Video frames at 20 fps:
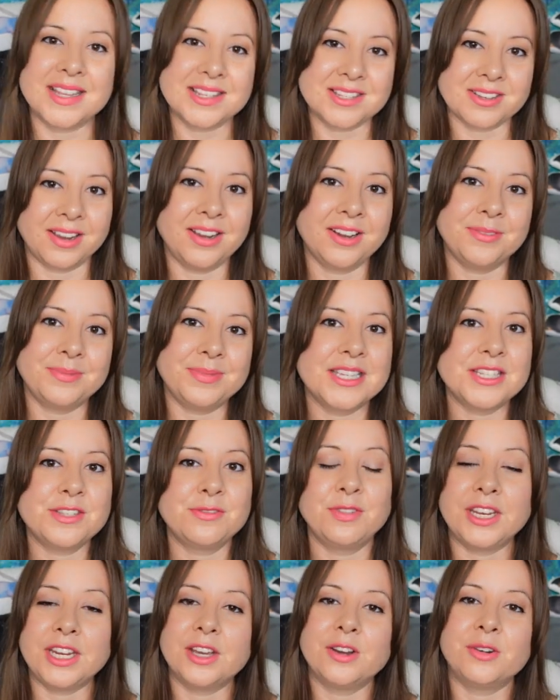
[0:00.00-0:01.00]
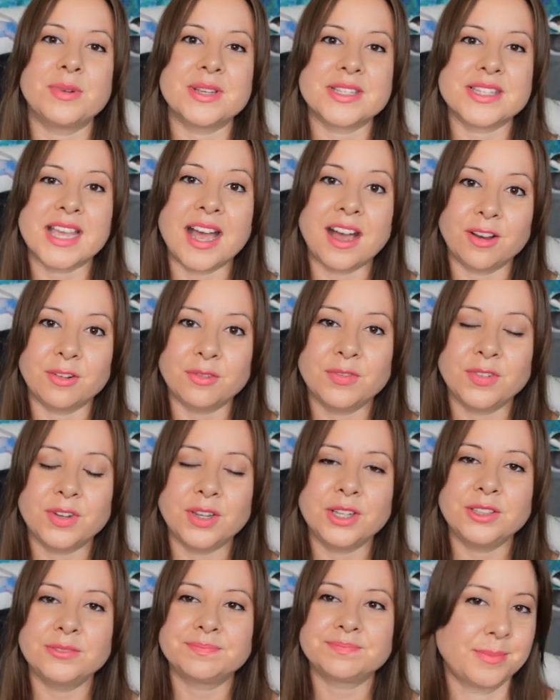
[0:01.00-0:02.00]
So I hope this video was
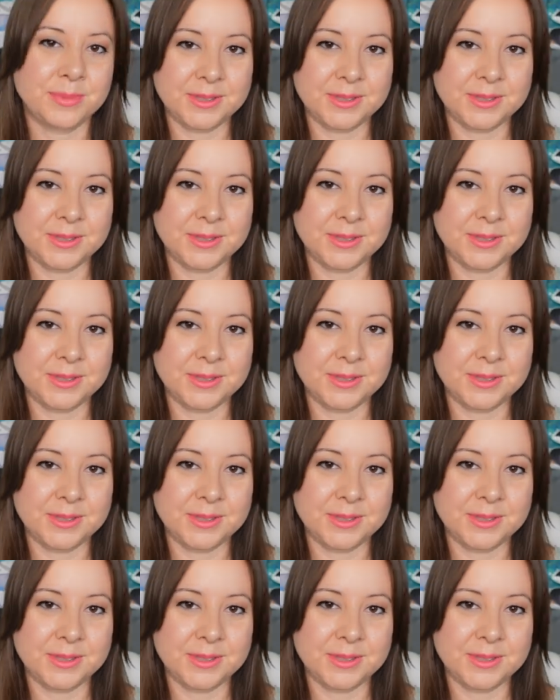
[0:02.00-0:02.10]
helpful.